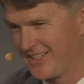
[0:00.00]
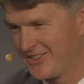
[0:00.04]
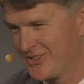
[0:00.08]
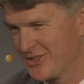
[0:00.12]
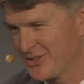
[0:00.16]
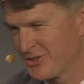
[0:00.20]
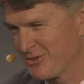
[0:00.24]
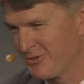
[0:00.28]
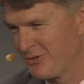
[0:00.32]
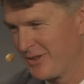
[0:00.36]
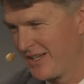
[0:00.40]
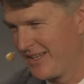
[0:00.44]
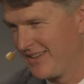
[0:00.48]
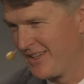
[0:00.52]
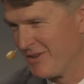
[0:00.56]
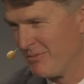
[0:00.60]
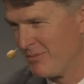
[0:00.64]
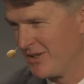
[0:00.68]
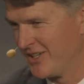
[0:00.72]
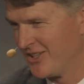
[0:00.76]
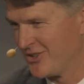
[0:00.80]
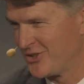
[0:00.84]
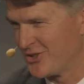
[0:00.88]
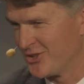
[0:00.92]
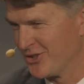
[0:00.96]
I just read The
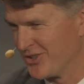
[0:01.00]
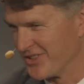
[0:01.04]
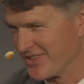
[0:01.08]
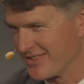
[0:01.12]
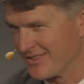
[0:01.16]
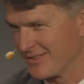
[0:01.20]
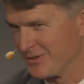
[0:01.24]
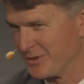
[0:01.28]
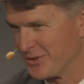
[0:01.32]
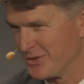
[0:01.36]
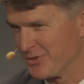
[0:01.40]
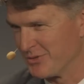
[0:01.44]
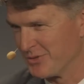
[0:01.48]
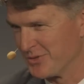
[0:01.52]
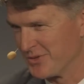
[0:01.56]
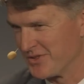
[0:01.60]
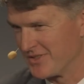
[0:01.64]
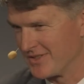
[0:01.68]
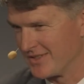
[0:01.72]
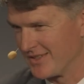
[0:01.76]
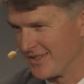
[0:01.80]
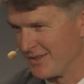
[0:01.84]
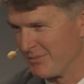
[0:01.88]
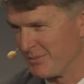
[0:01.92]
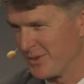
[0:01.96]
Miniaturist, which
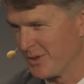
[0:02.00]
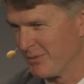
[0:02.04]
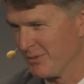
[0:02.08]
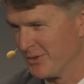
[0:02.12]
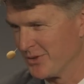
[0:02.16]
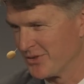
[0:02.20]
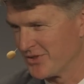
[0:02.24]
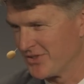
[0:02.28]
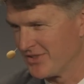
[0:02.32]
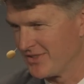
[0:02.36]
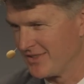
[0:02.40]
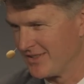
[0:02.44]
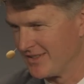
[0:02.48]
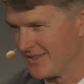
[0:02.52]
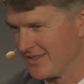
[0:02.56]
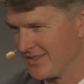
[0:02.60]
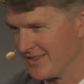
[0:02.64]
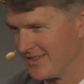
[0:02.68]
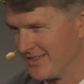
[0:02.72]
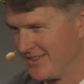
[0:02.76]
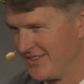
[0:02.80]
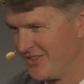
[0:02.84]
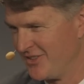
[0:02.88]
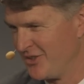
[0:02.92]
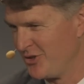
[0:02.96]
was uh, published
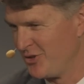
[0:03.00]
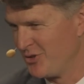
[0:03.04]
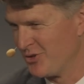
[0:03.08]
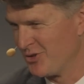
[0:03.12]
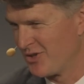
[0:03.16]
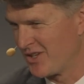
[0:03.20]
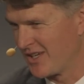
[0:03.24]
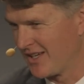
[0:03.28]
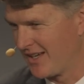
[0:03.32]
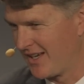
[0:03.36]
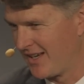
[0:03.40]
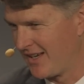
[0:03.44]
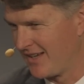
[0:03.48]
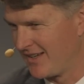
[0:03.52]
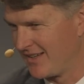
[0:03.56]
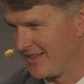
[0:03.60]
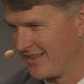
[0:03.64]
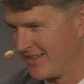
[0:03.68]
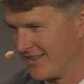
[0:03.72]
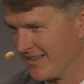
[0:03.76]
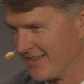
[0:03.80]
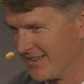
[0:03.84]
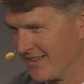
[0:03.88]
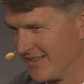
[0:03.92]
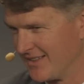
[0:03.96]
uh, in the U
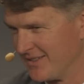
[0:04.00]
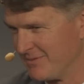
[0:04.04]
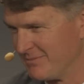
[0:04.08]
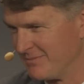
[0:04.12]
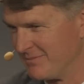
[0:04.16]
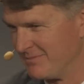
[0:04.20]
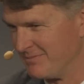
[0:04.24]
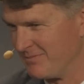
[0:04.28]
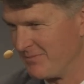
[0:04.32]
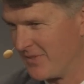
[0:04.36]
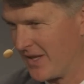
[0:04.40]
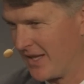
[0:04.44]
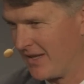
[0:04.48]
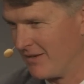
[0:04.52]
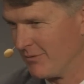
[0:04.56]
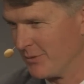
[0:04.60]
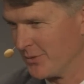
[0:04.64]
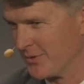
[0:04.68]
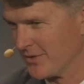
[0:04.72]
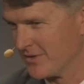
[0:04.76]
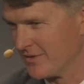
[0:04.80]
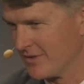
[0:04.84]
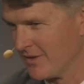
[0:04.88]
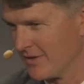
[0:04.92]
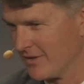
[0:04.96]
K um, and
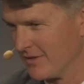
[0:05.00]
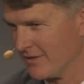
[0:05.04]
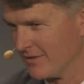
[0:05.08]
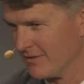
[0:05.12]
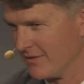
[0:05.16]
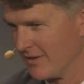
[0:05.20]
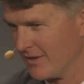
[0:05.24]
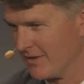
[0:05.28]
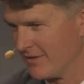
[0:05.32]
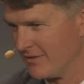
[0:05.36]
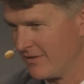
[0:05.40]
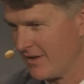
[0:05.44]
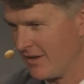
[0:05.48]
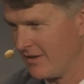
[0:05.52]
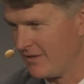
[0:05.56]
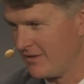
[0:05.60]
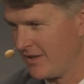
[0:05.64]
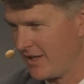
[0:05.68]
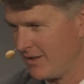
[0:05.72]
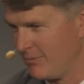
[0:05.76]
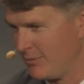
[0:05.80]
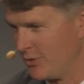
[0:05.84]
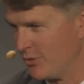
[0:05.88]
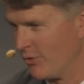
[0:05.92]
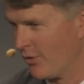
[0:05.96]
was a, a, a
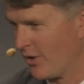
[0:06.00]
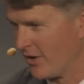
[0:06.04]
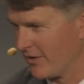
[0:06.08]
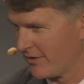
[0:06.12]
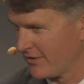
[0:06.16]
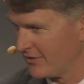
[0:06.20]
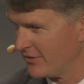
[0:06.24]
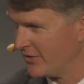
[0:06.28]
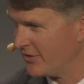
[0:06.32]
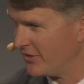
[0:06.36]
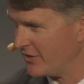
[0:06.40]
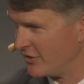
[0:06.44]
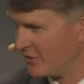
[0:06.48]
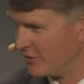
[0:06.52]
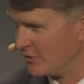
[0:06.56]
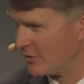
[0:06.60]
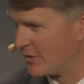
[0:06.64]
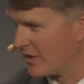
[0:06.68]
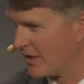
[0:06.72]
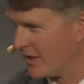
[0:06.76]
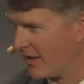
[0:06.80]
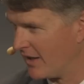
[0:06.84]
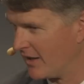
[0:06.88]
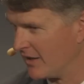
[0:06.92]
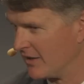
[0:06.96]
debut author in the U
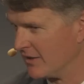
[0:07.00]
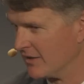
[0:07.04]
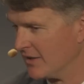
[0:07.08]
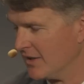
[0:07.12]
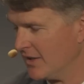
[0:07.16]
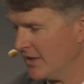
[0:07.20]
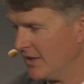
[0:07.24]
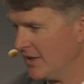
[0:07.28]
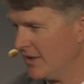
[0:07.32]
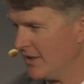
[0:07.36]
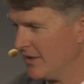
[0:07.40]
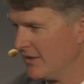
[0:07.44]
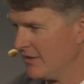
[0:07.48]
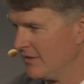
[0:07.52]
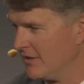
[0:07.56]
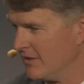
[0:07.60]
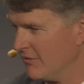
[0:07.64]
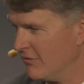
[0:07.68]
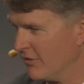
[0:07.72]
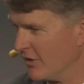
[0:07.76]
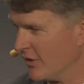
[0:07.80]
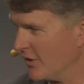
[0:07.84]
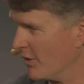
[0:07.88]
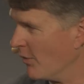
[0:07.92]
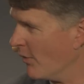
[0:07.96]
K.
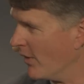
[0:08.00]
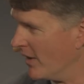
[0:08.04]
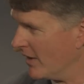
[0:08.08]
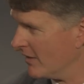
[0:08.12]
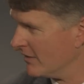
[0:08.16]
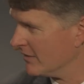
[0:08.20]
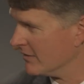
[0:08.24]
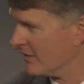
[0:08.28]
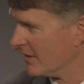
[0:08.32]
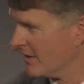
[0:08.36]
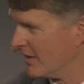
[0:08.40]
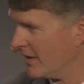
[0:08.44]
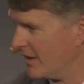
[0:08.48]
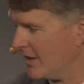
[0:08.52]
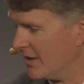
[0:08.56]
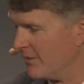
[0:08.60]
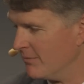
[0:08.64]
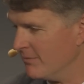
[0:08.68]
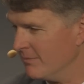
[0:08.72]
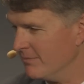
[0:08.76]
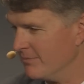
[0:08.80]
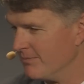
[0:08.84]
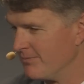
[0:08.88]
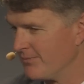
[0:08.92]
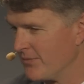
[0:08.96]
did very well.
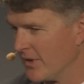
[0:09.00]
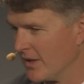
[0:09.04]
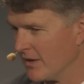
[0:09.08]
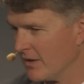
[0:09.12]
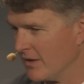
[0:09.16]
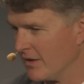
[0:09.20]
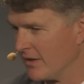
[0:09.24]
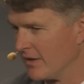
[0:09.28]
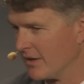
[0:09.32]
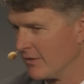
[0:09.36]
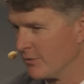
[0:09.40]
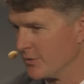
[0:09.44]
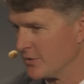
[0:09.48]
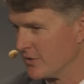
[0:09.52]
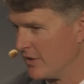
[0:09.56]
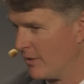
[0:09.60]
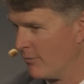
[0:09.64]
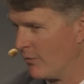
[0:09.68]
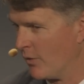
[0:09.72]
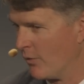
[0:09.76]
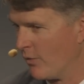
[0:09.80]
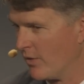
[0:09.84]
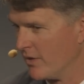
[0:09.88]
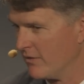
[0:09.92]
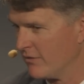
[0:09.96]
Um, I think was
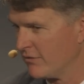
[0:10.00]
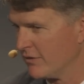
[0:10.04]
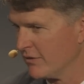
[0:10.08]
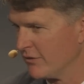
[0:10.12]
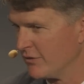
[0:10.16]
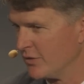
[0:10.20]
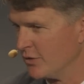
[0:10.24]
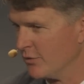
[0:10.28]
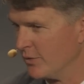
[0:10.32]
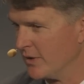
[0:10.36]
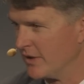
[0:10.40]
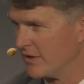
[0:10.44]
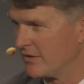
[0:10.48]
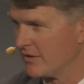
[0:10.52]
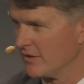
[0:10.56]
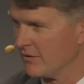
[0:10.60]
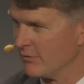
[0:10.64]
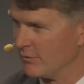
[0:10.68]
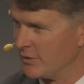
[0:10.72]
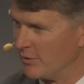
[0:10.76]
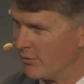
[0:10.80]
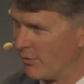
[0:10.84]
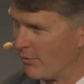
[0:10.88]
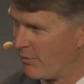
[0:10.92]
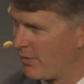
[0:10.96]
number one for a few weeks,
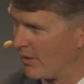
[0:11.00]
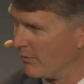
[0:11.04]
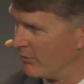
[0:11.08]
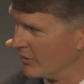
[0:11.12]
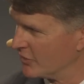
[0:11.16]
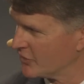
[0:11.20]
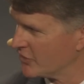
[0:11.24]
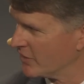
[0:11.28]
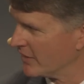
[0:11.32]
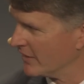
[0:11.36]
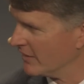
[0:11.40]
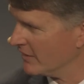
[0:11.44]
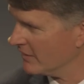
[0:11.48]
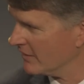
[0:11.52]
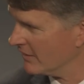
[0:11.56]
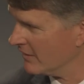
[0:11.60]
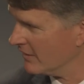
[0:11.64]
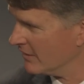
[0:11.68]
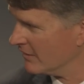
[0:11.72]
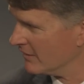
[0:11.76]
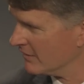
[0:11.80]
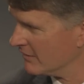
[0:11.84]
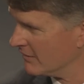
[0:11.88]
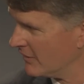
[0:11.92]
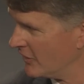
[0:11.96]
and we were publishing it in
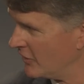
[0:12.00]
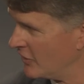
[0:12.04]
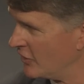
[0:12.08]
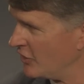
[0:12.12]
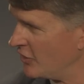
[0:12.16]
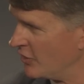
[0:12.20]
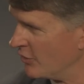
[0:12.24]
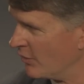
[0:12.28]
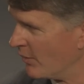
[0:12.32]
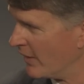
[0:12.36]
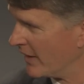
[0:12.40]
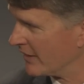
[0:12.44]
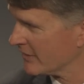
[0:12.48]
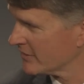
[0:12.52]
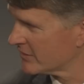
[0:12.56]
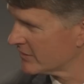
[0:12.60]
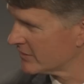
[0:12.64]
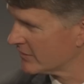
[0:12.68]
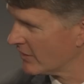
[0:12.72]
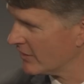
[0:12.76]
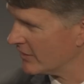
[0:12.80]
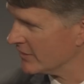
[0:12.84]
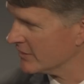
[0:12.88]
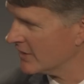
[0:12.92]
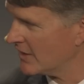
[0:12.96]
the in the U S
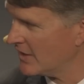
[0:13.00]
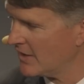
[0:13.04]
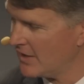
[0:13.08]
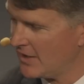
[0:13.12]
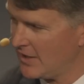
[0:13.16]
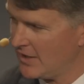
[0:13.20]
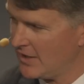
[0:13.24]
So